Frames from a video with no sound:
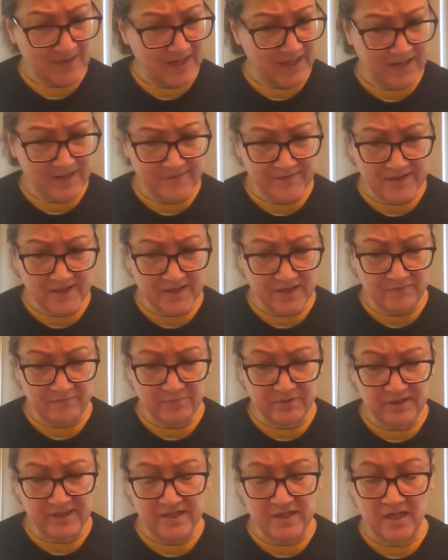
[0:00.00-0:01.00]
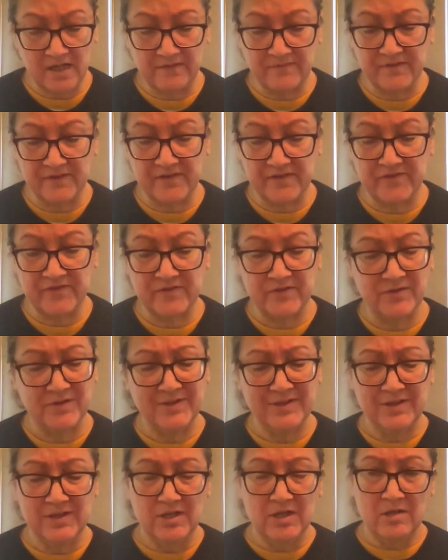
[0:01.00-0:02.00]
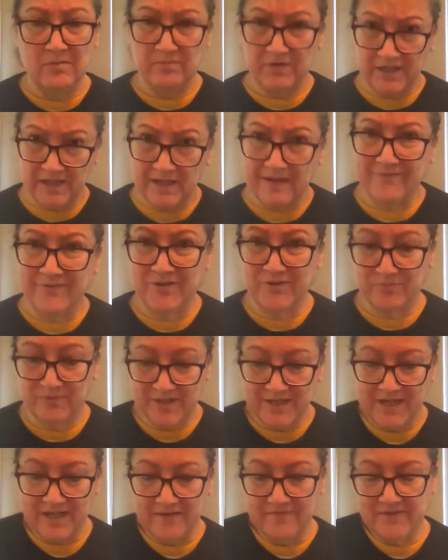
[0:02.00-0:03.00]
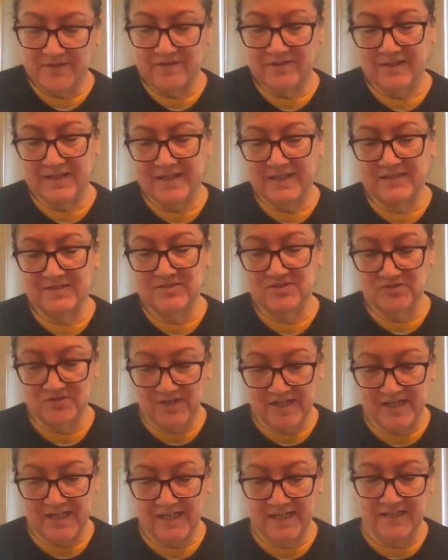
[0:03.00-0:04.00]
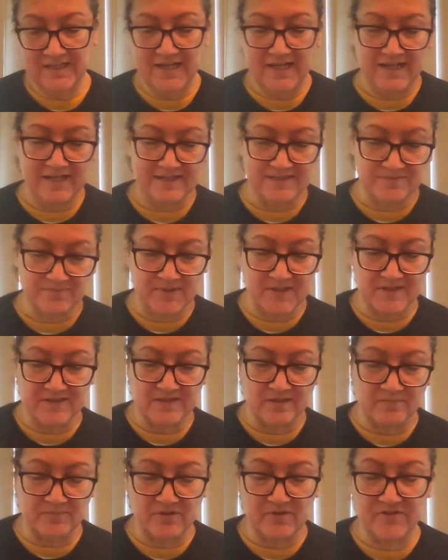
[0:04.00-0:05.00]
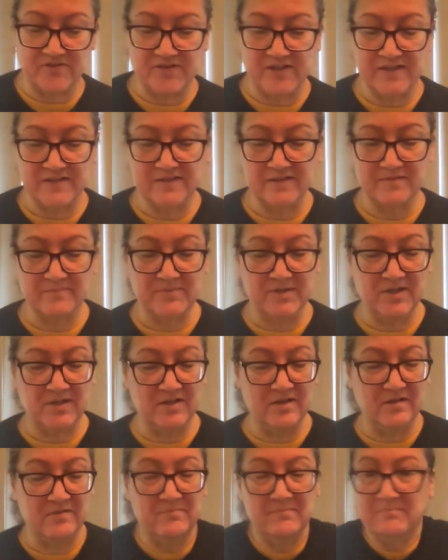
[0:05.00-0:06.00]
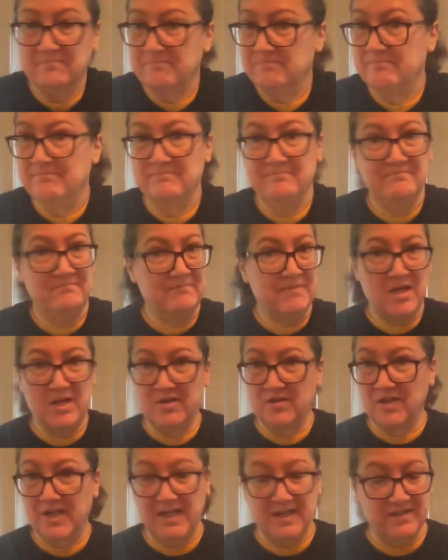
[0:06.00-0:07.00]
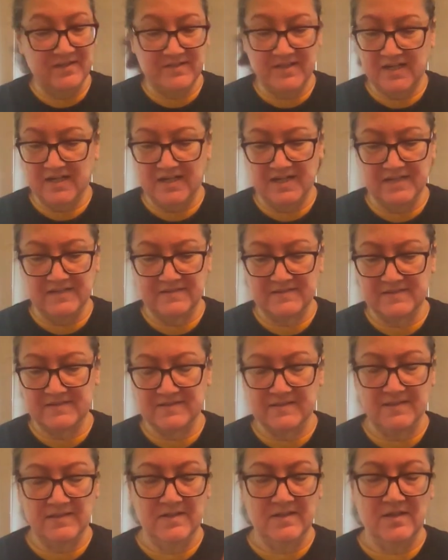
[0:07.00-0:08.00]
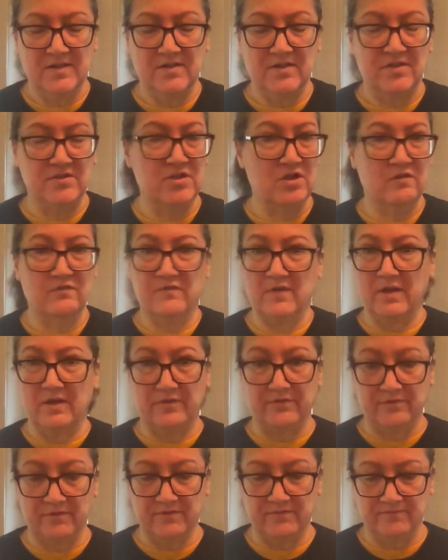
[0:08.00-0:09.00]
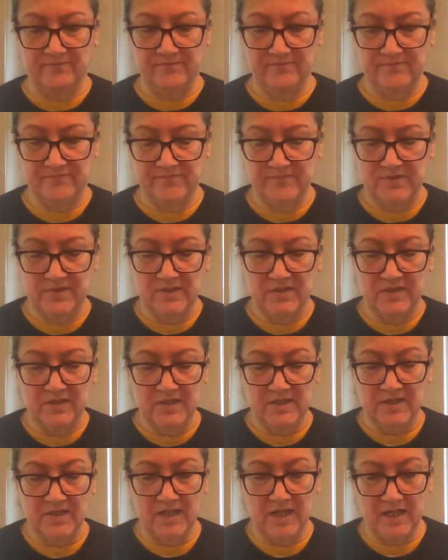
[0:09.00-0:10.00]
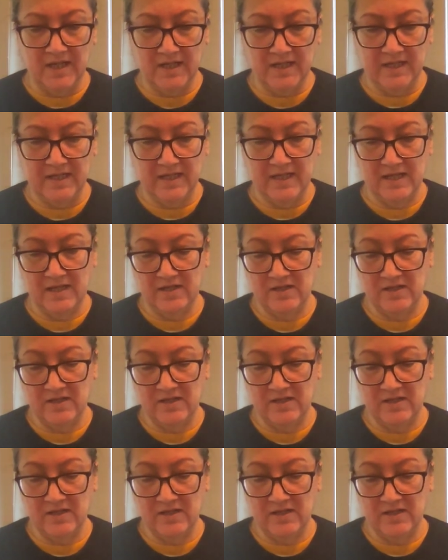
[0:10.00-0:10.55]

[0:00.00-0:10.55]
And then a pre-novice would have their legs straight, hands placed on both sides of the ball, underhand toss, no follow through. A